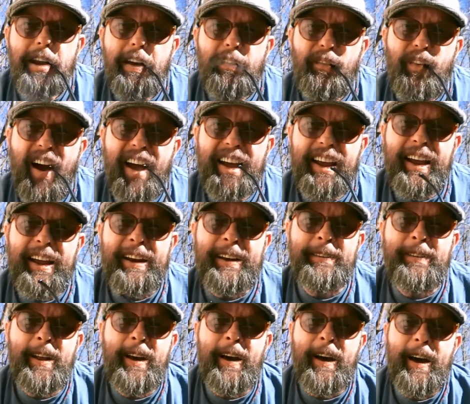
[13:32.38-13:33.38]
if I
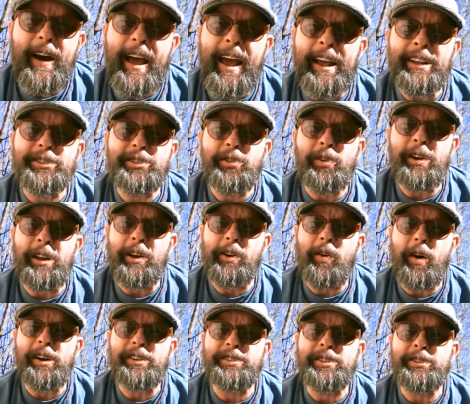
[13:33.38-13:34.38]
can answer any
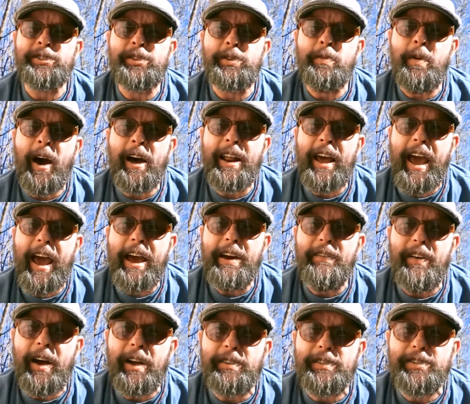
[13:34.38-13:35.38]
questions you might
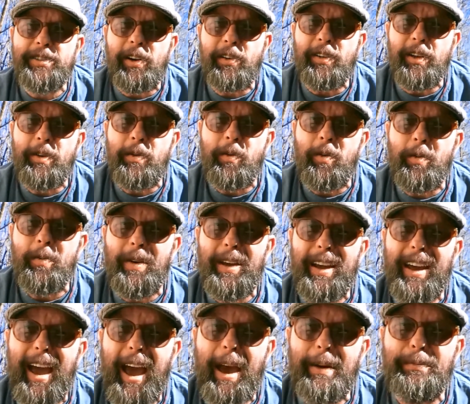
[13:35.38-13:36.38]
have, I certainly will
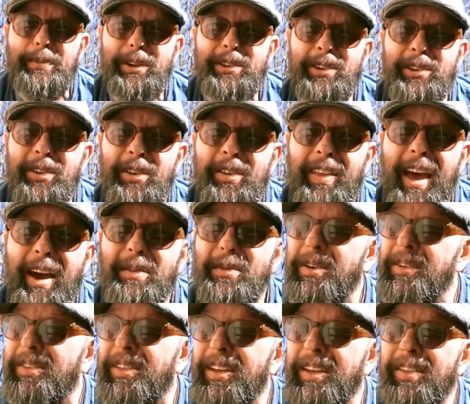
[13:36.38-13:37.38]
be happy to do that
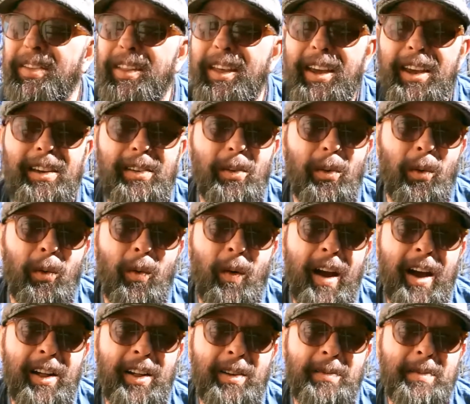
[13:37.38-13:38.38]
within the
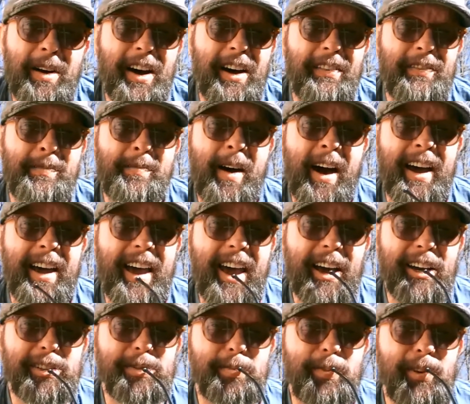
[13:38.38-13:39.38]
realm of my
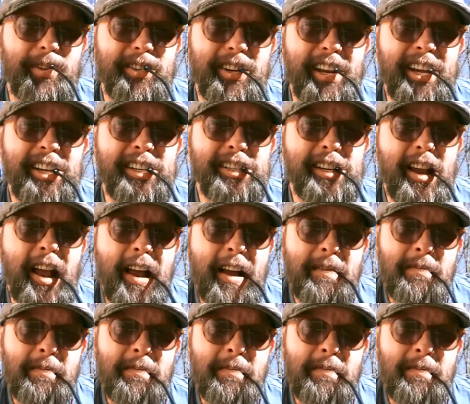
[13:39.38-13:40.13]
expertise.